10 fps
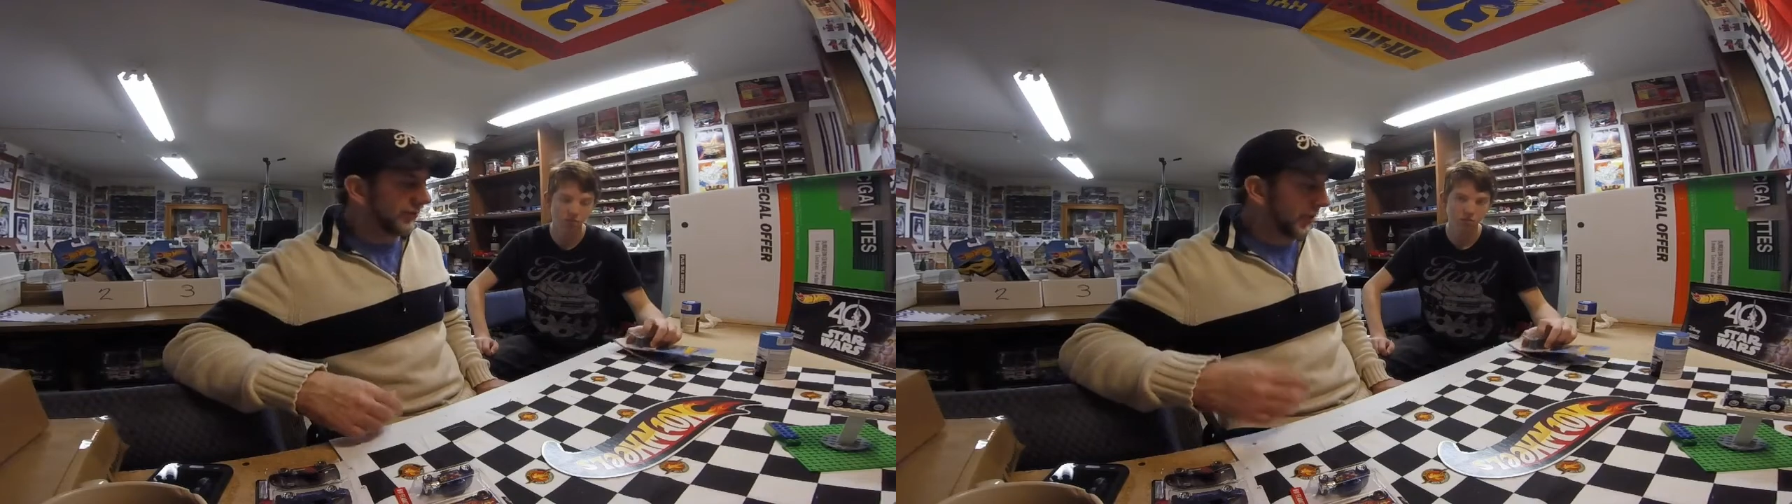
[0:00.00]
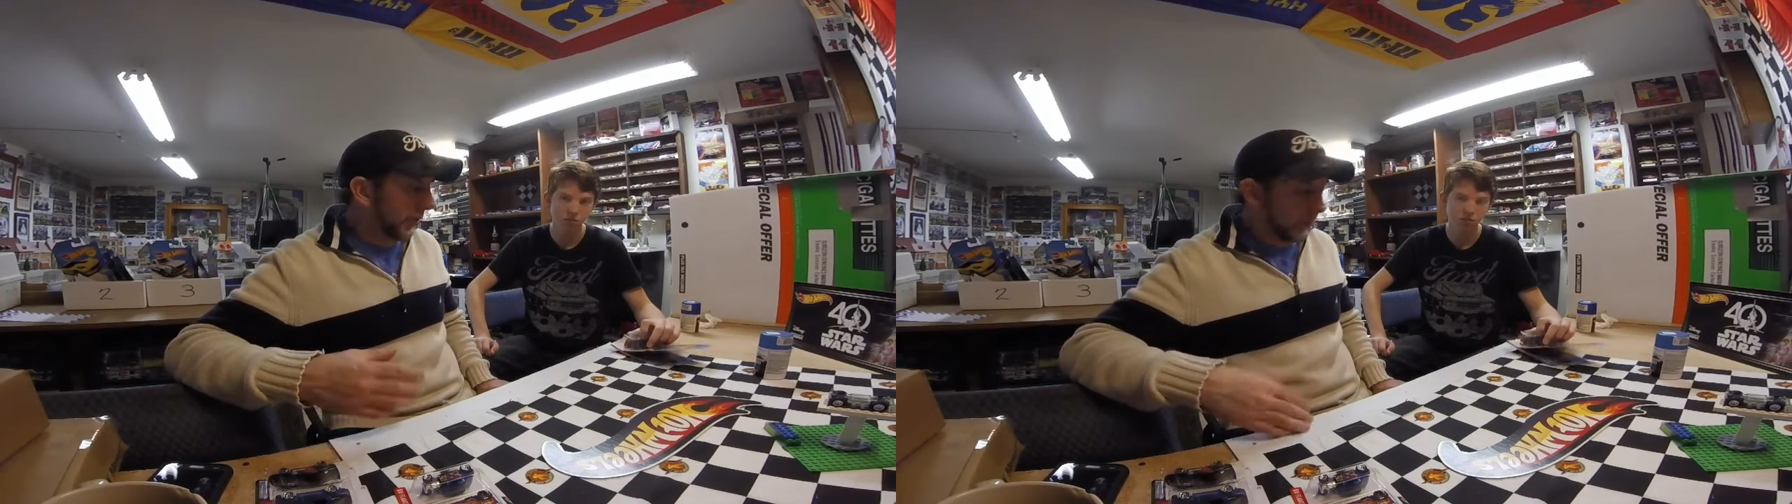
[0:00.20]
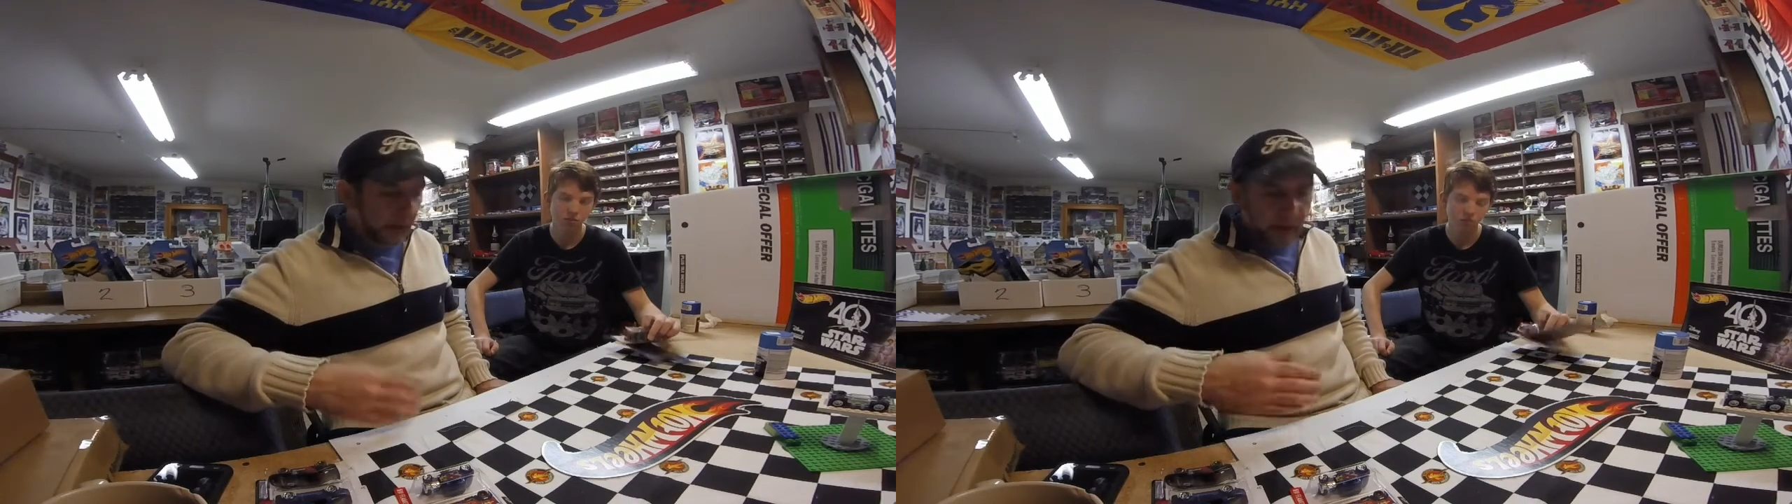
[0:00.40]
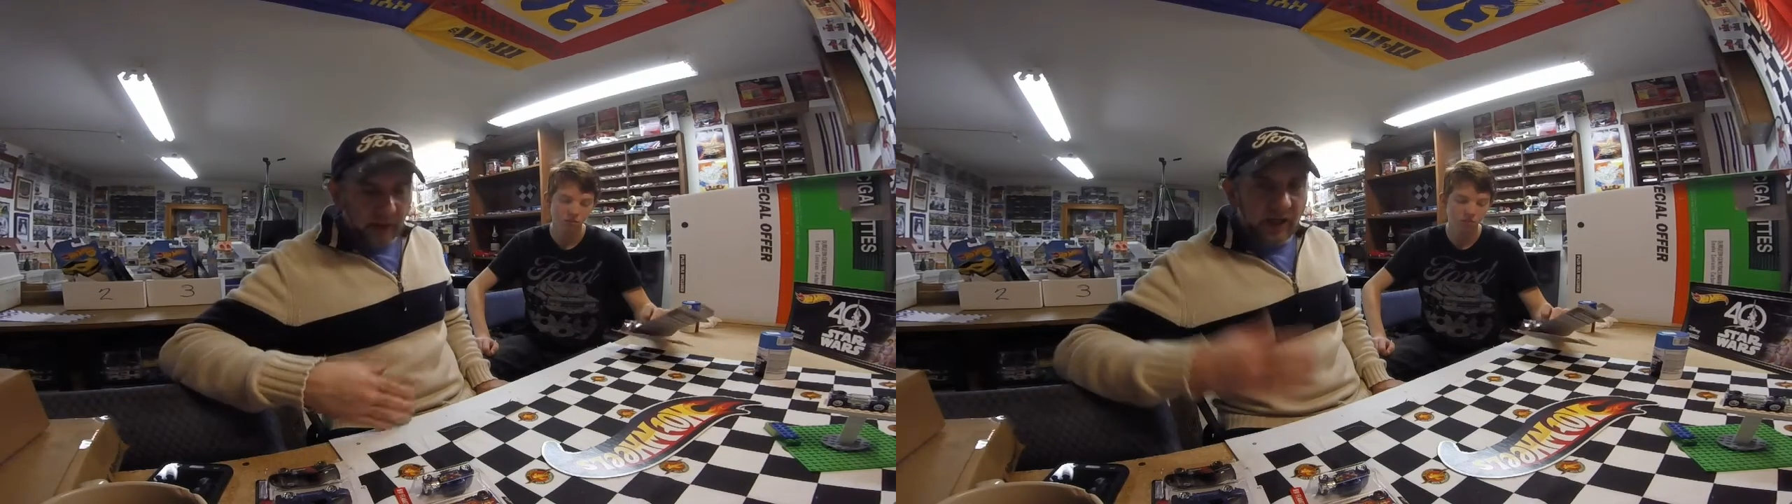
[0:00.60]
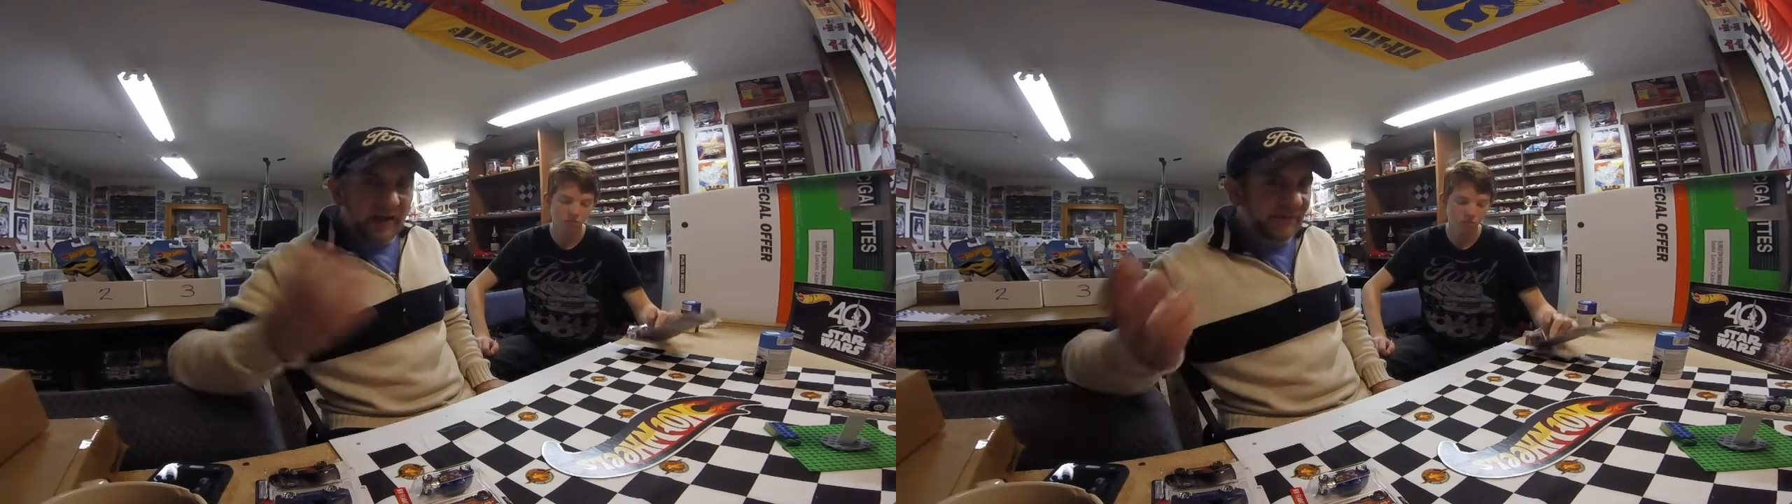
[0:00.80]
So
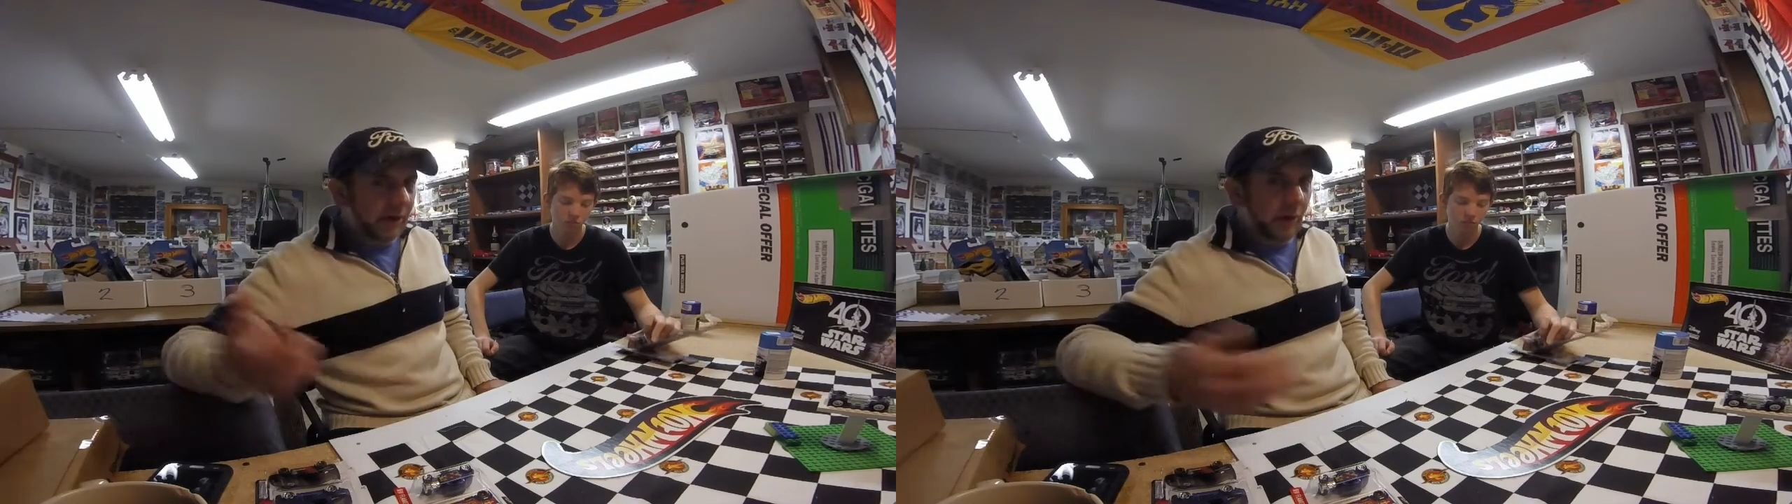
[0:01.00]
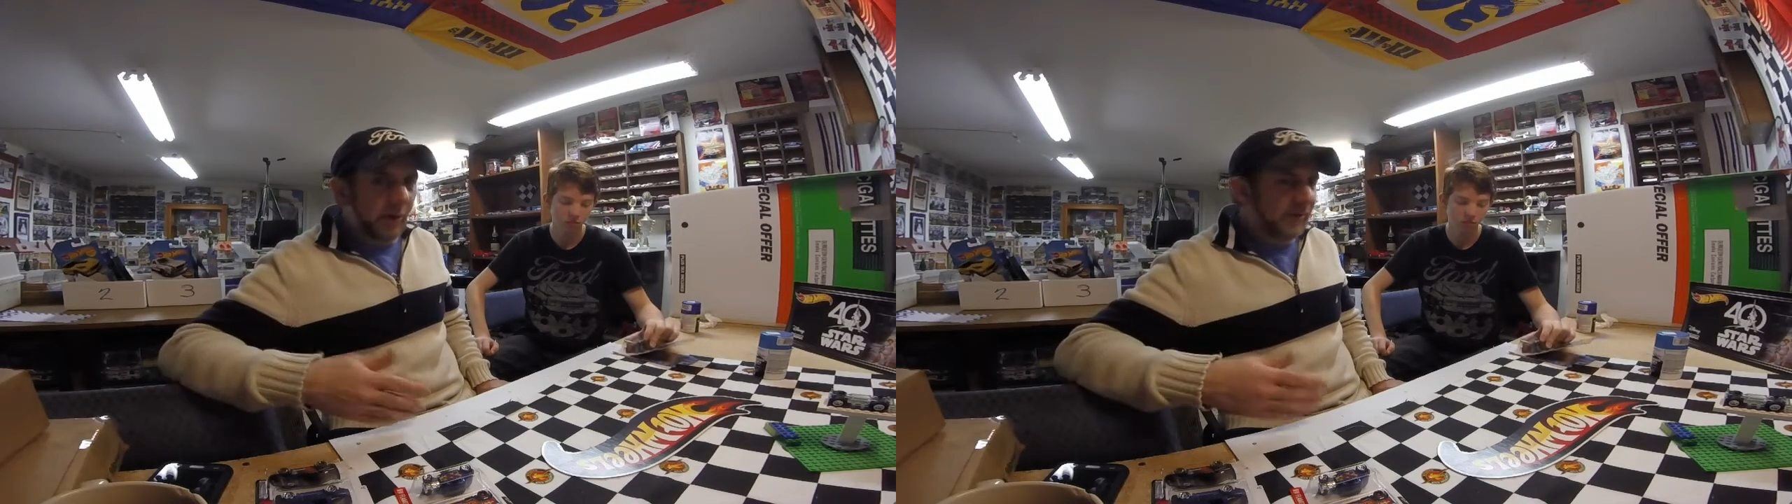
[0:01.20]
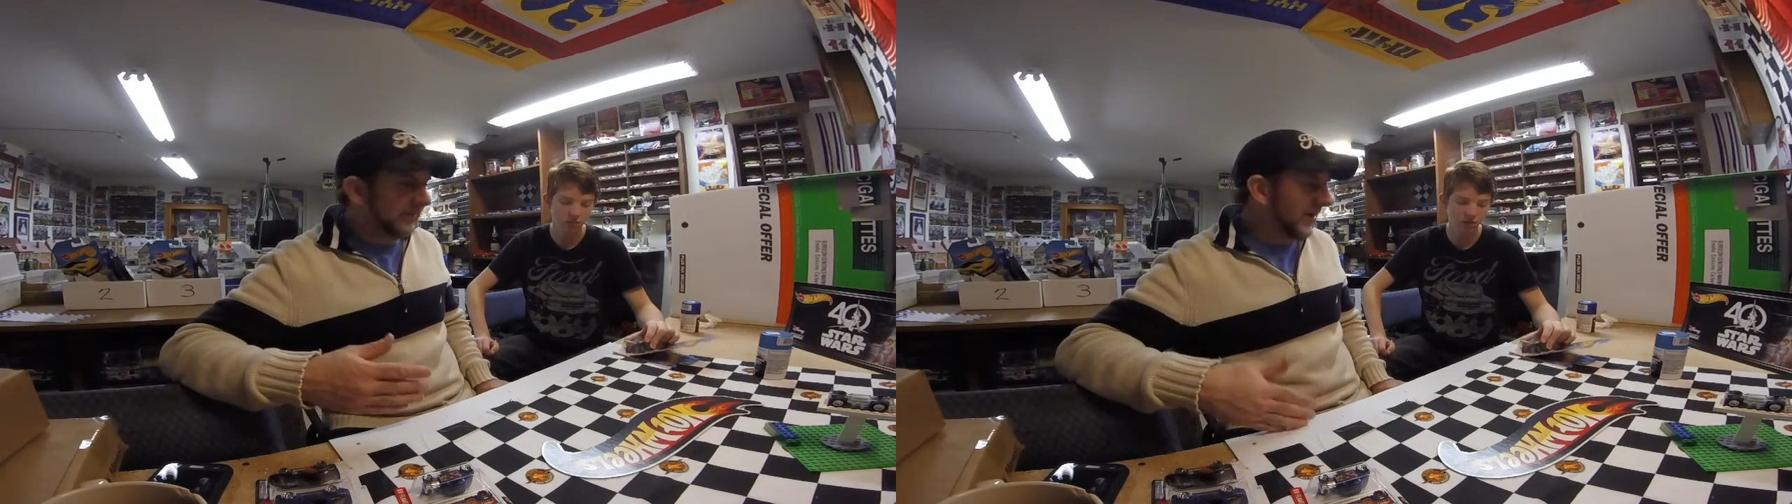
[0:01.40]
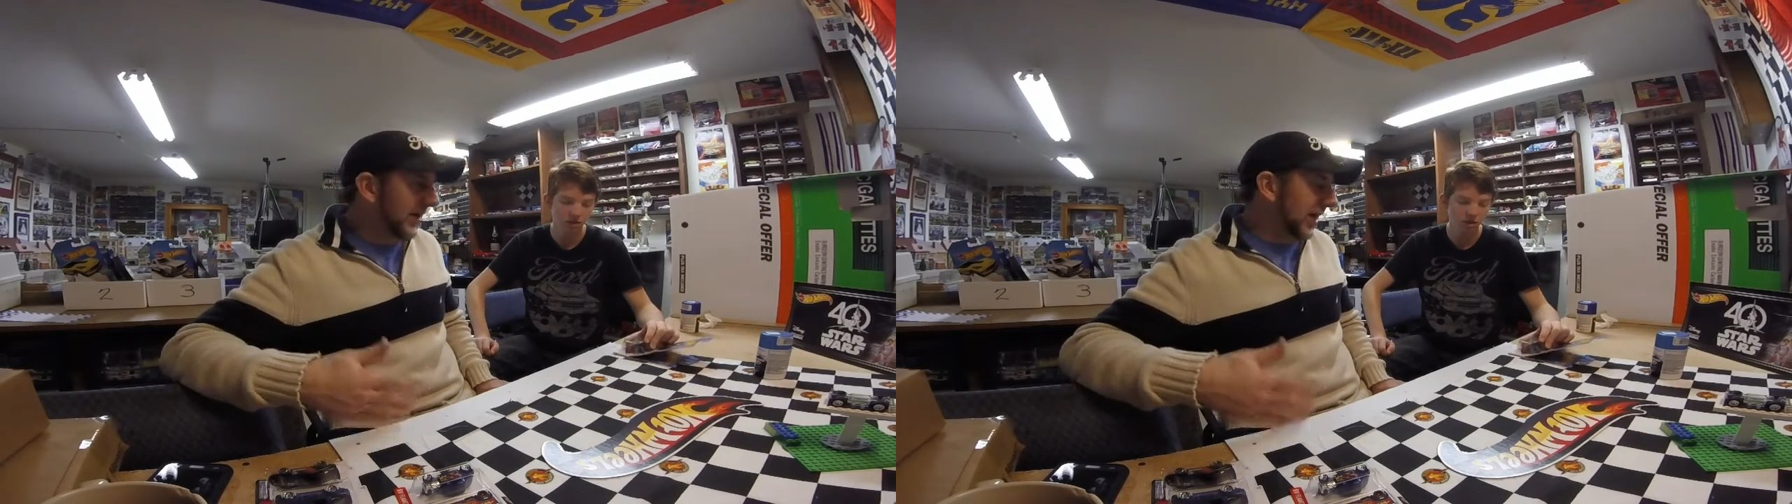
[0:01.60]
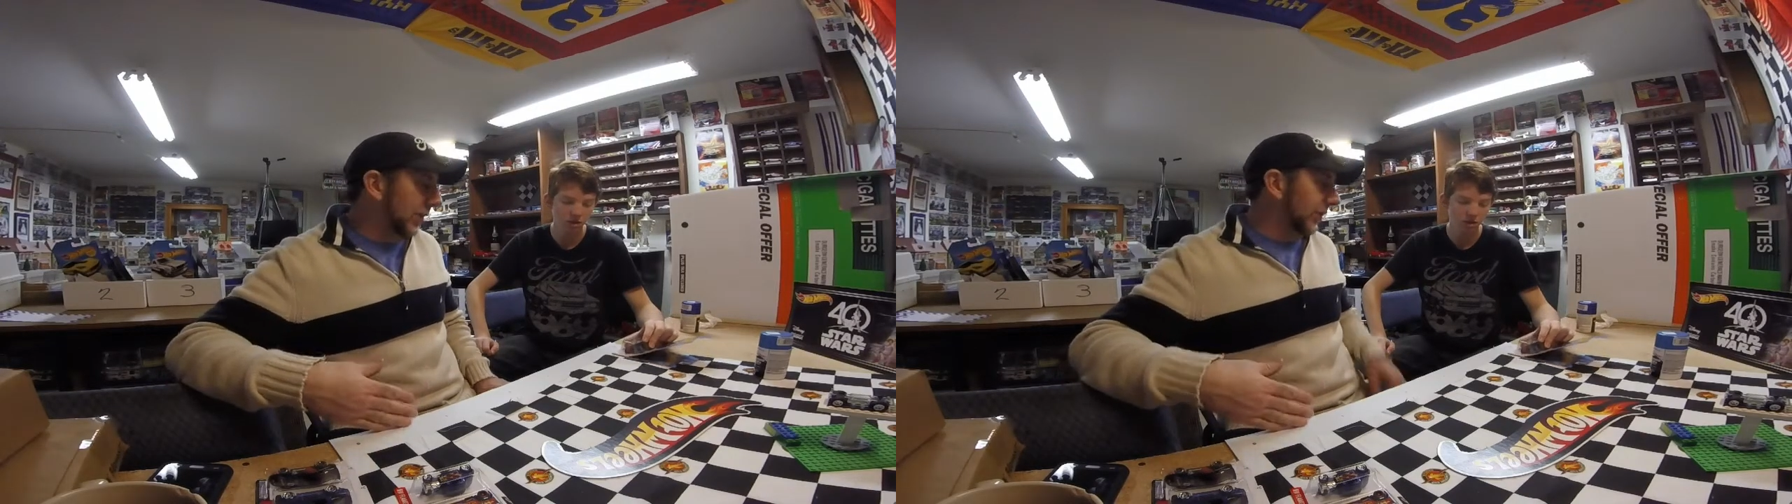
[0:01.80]
Got to figure out where to find that